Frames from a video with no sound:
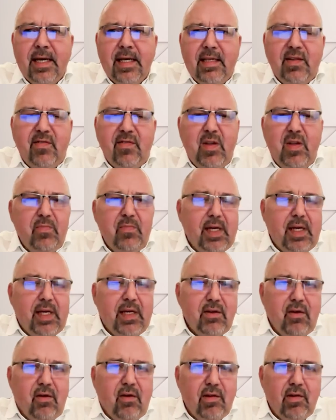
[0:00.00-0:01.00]
This
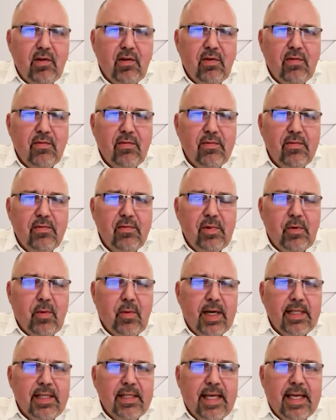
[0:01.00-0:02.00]
feedback is also
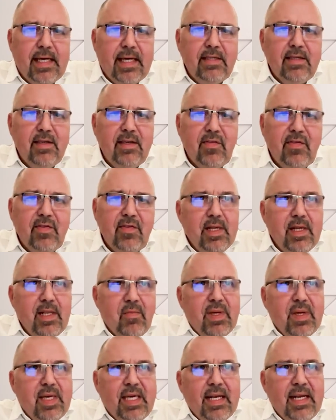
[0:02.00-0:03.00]
quite negative. In
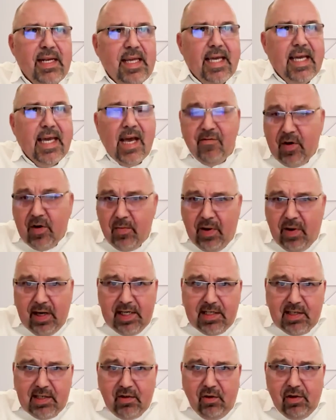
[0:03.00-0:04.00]
the beginning,
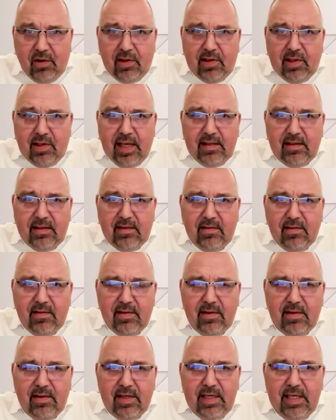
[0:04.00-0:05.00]
everybody thought that
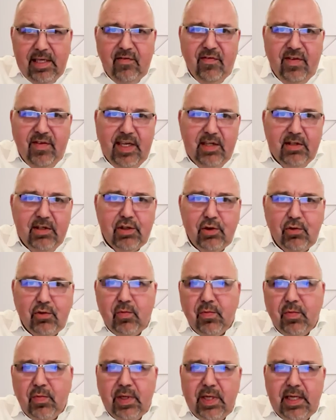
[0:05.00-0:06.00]
EV
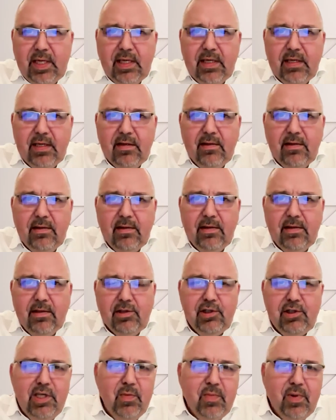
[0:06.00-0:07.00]
should be
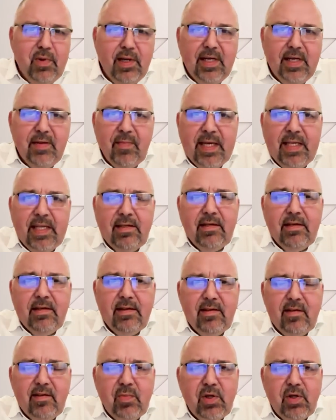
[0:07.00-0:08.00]
cheaper in
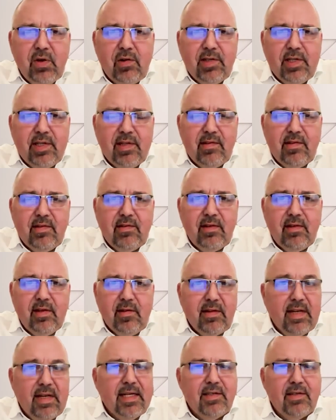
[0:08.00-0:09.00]
maintenance because
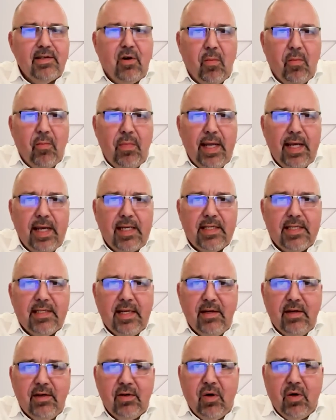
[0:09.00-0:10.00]
it's less complex
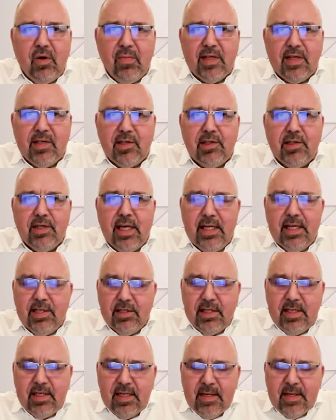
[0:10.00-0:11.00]
than a combustion
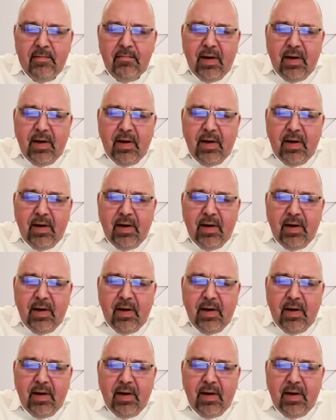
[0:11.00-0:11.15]
engine.